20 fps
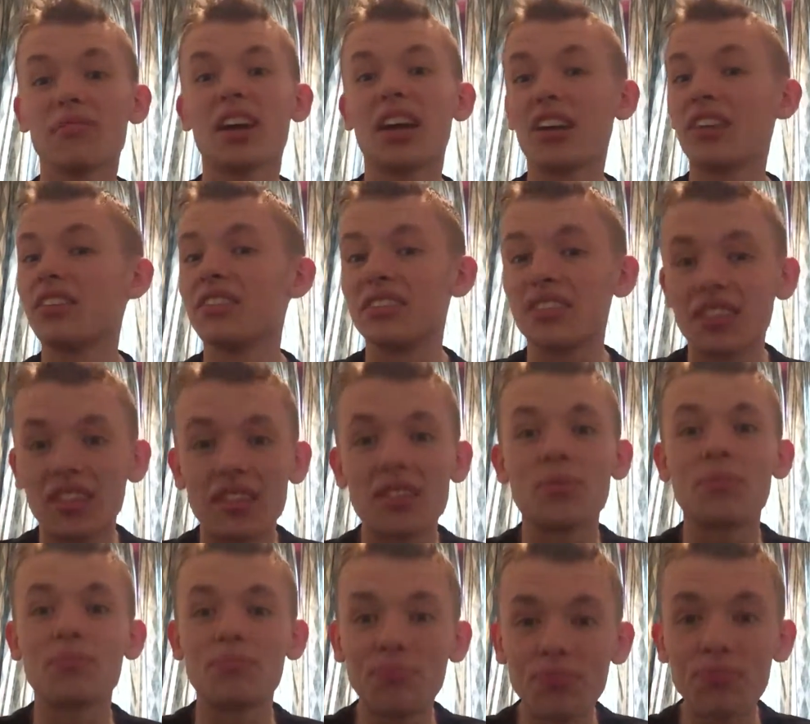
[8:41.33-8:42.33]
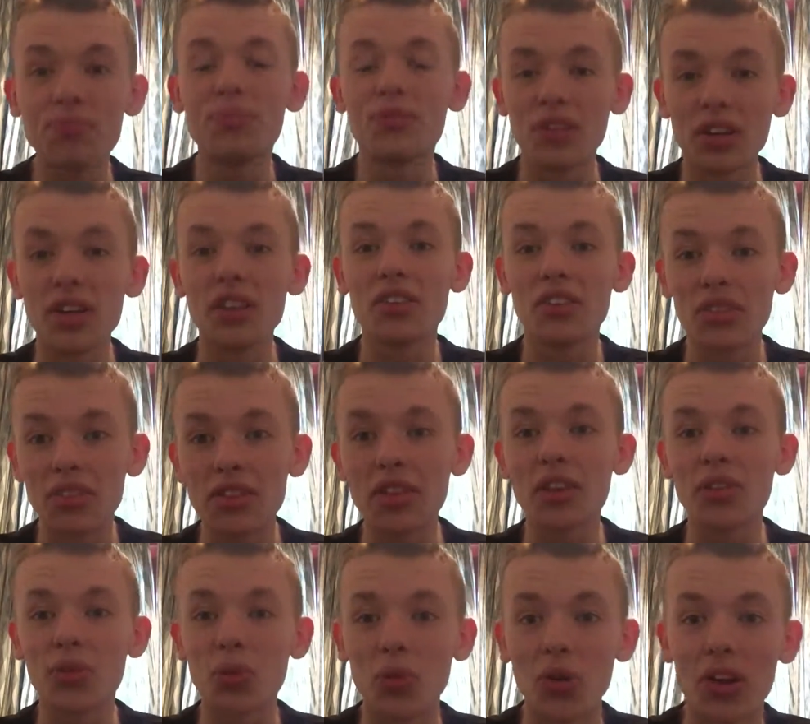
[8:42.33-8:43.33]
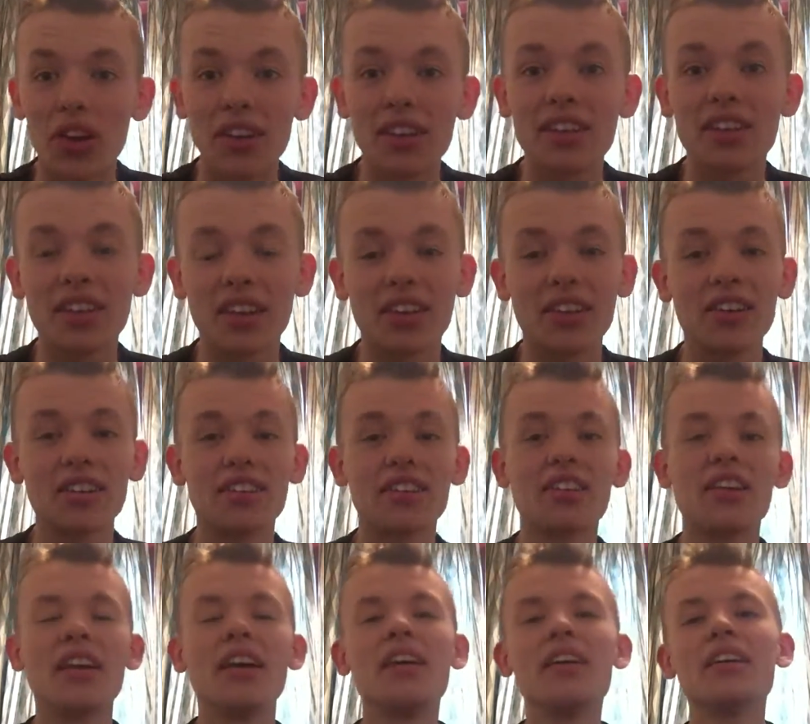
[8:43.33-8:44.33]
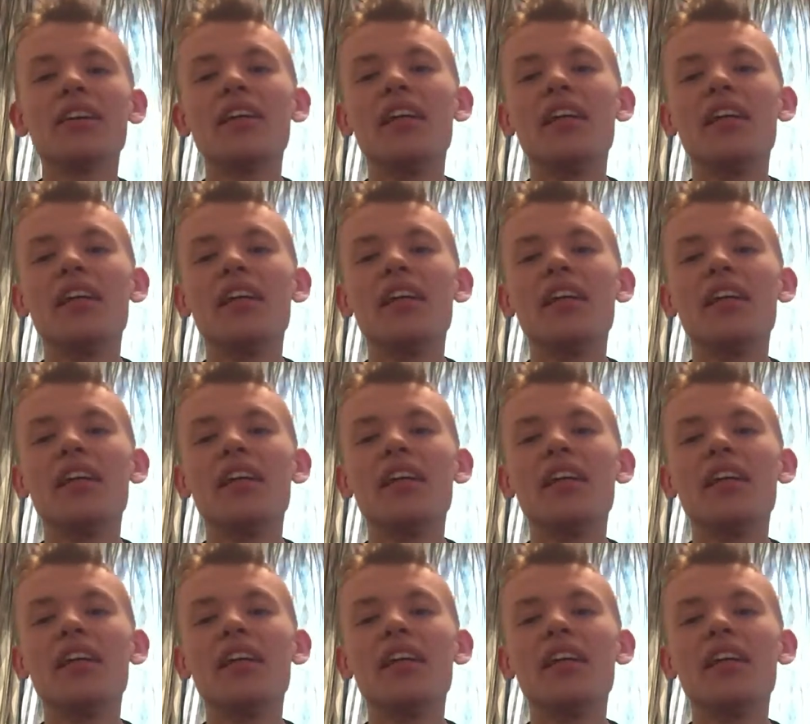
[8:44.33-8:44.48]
I gotta say, it's pretty good day's work, I gotta say.